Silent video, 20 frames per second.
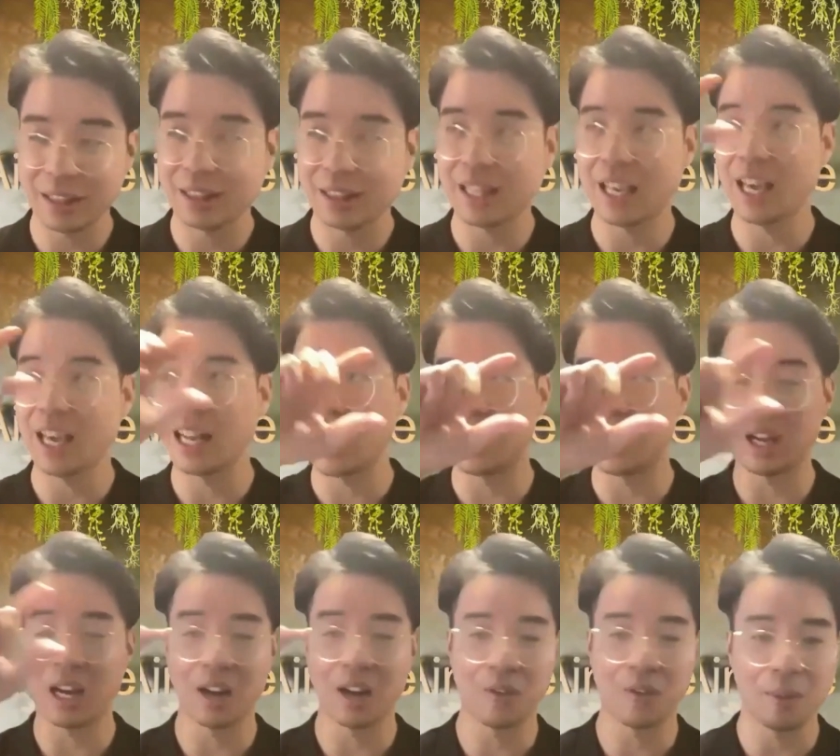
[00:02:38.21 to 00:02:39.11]
laid
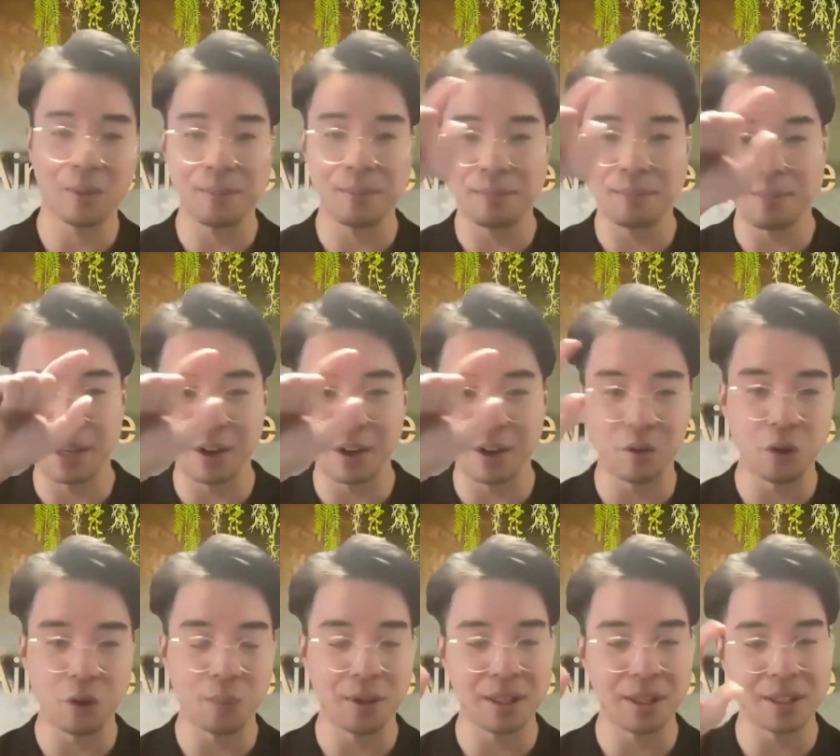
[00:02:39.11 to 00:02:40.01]
out every bit
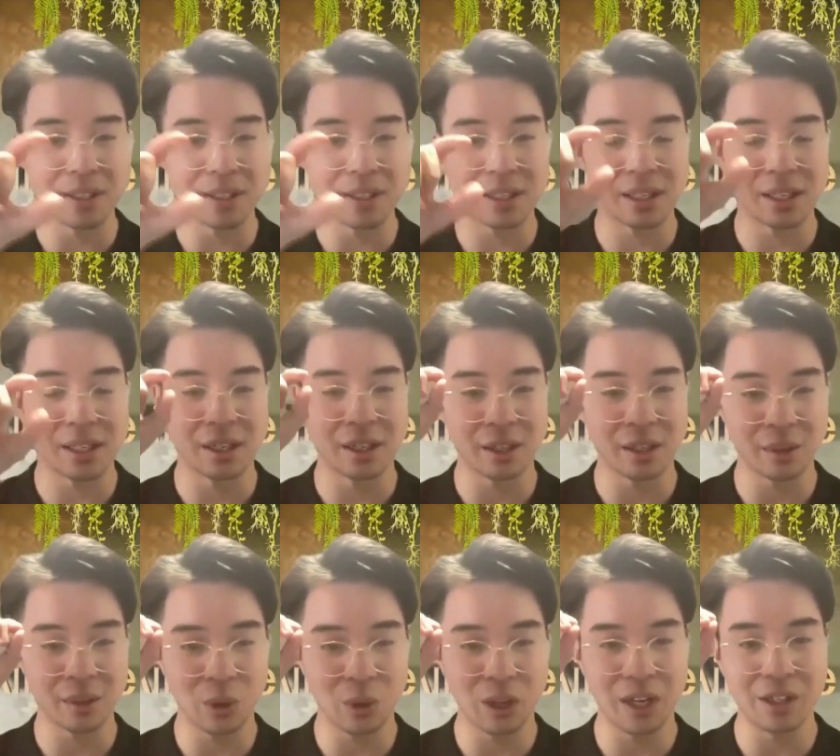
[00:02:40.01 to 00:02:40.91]
of your business
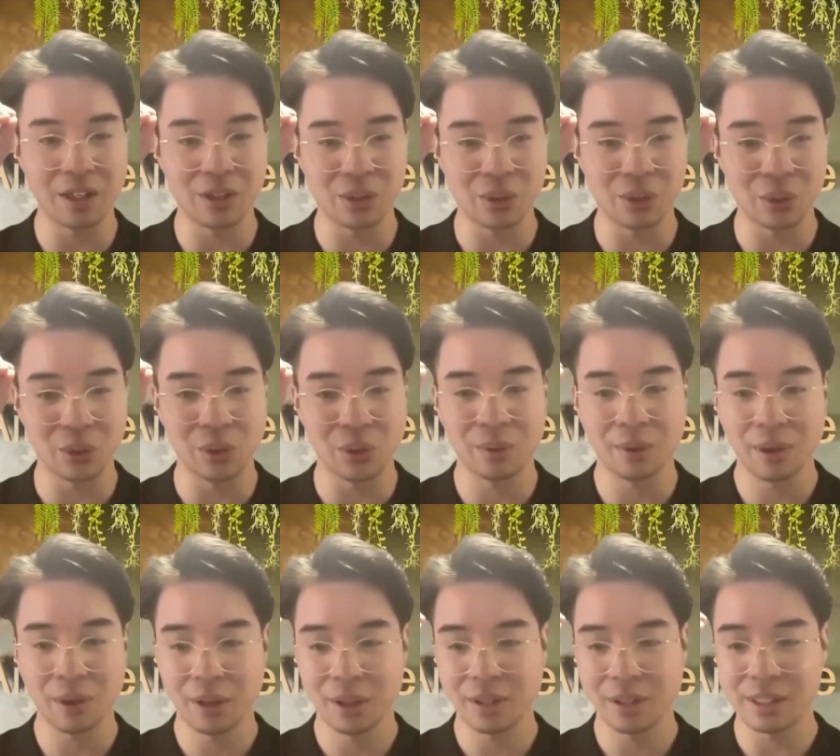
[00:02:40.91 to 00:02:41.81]
and went into
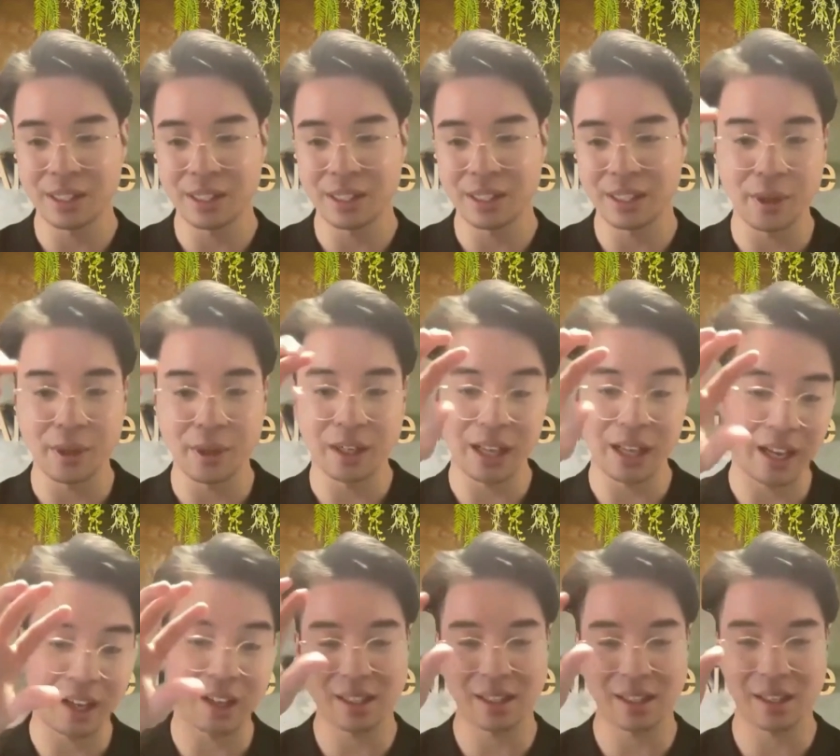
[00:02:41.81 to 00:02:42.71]
detail,
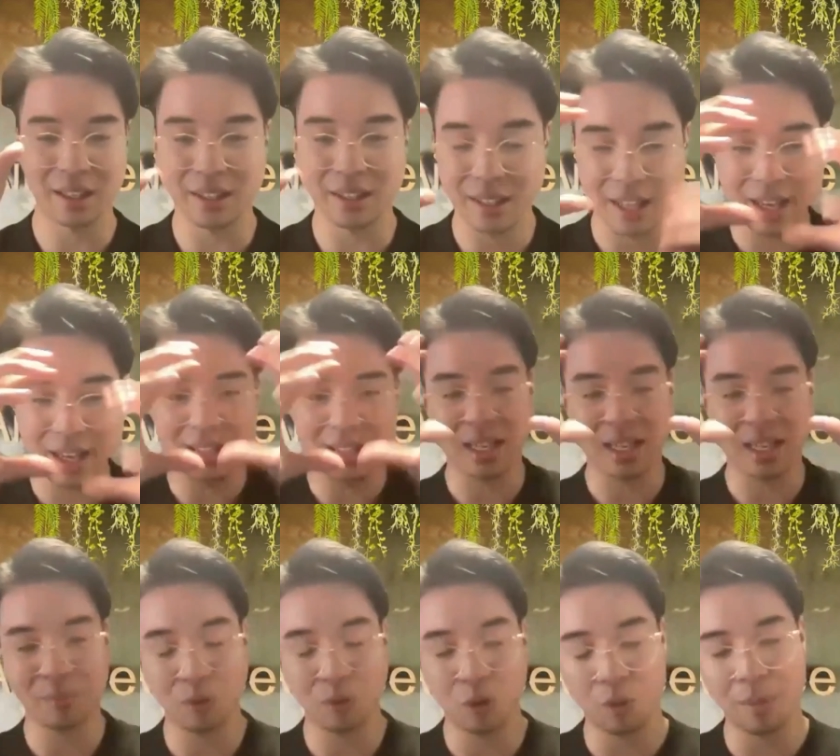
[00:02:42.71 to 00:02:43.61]
but in a
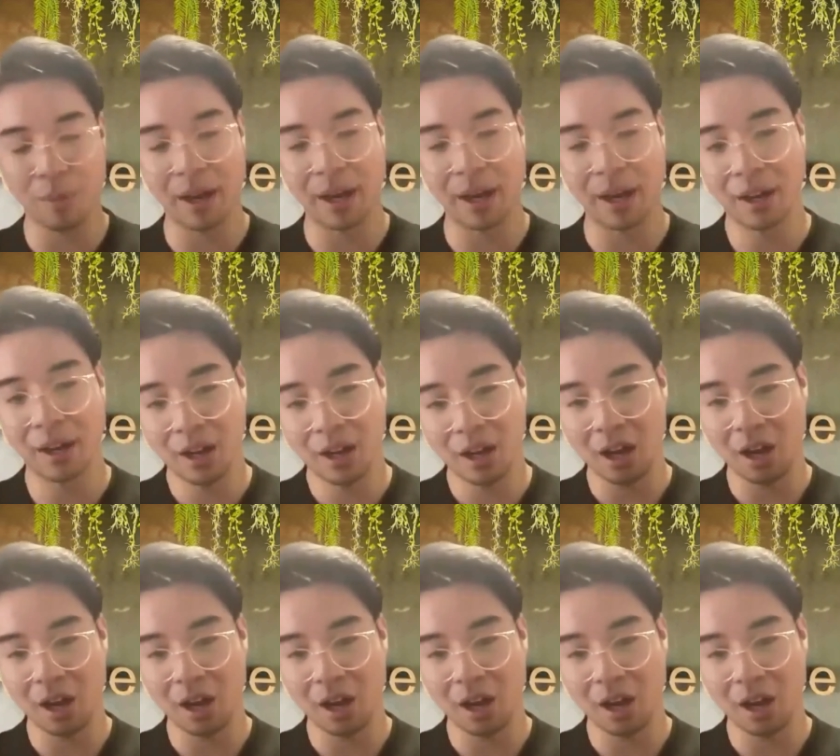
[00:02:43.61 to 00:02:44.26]
concise type format